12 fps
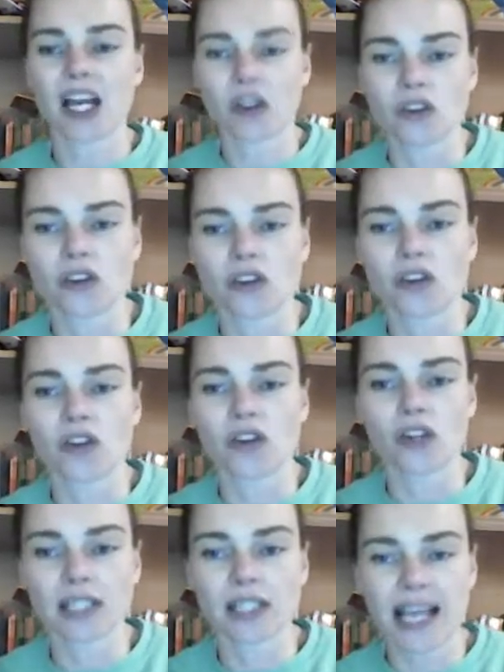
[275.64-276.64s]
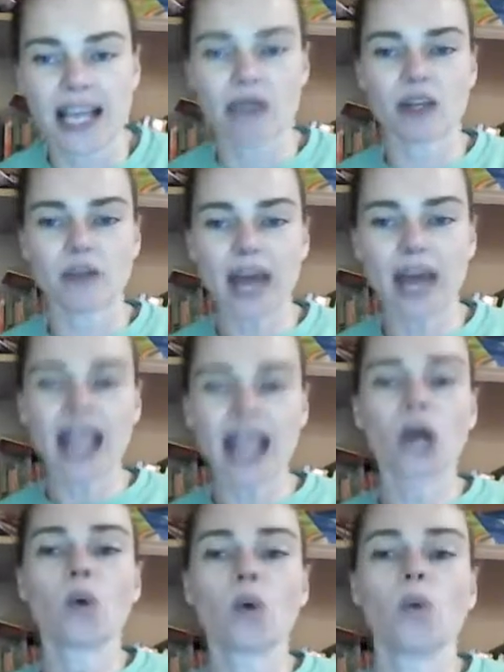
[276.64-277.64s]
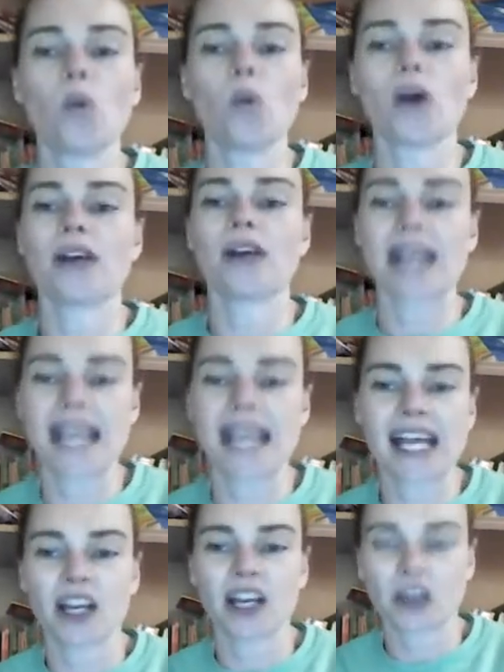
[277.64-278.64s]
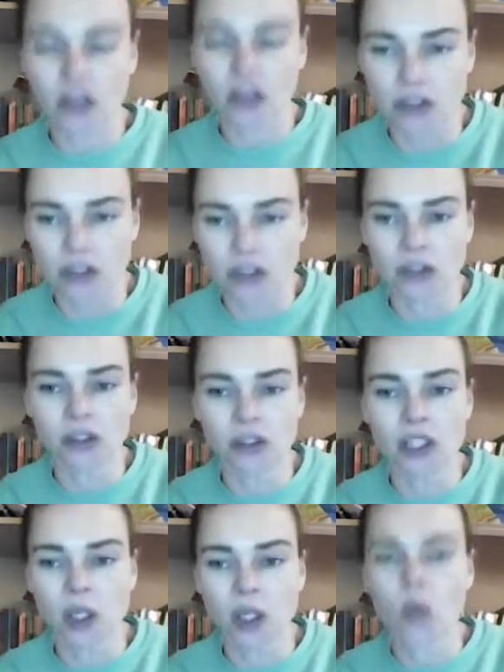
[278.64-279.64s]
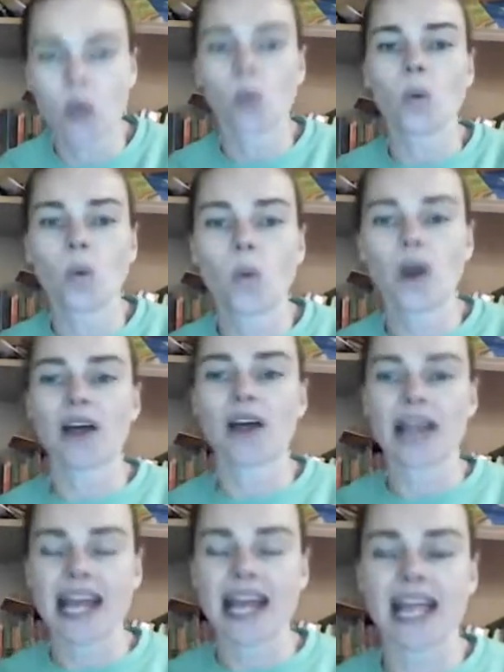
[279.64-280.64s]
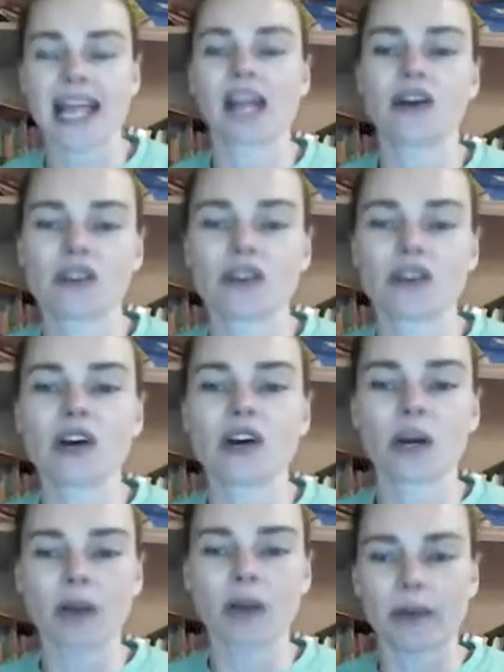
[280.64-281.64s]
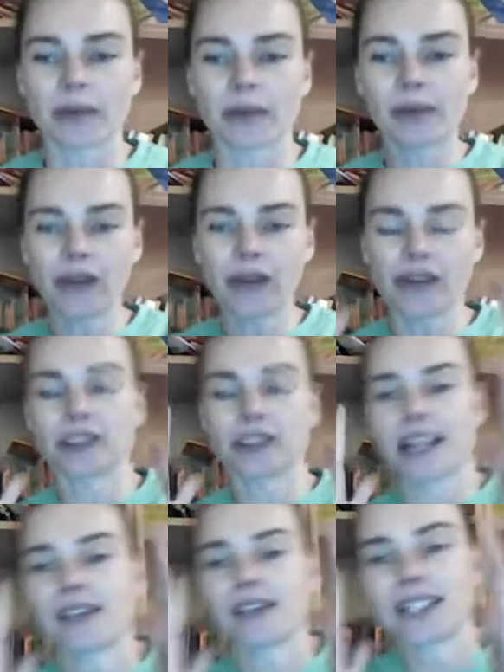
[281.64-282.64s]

ng. Say it with me. Ng. Ng. And when we put those sounds